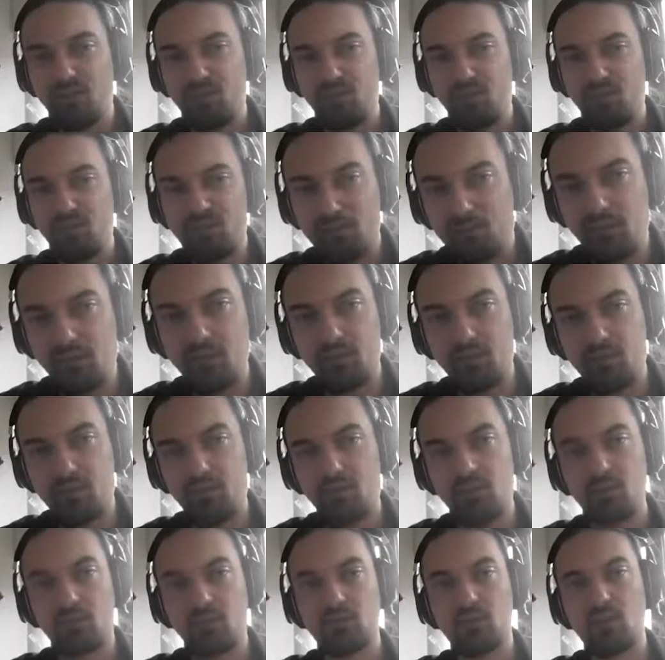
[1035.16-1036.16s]
The
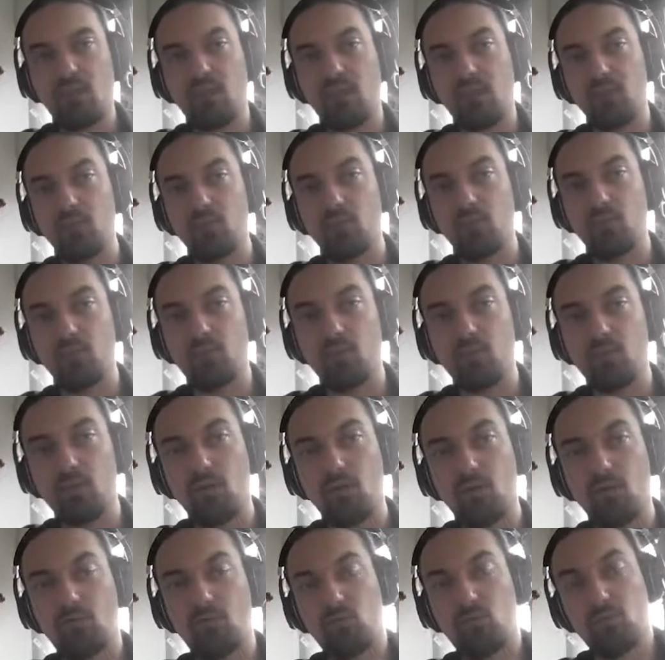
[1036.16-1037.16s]
main idea came
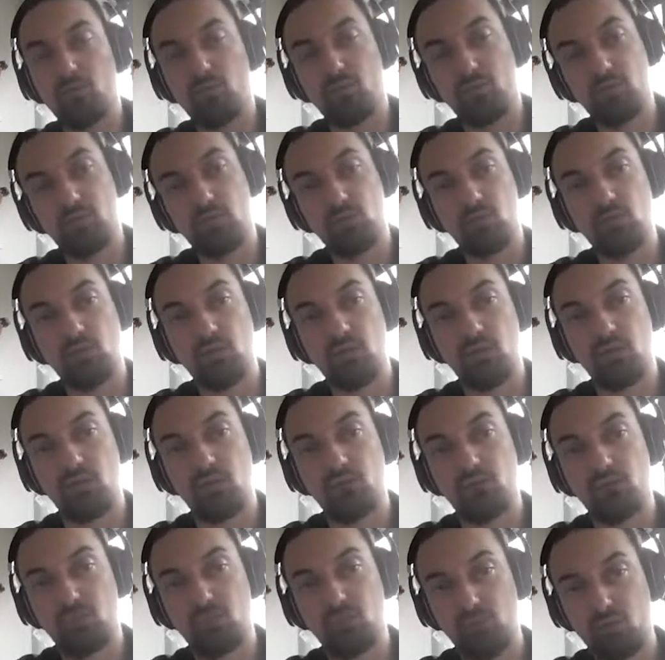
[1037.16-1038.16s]

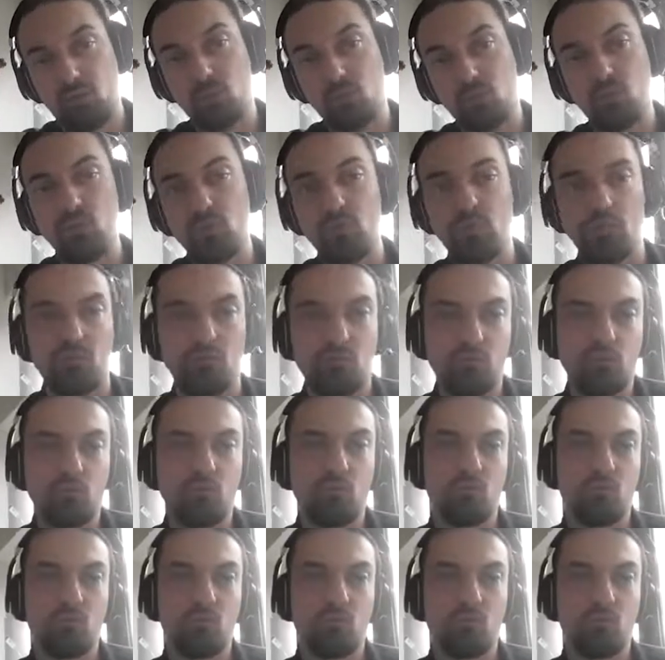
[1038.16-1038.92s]
from a computer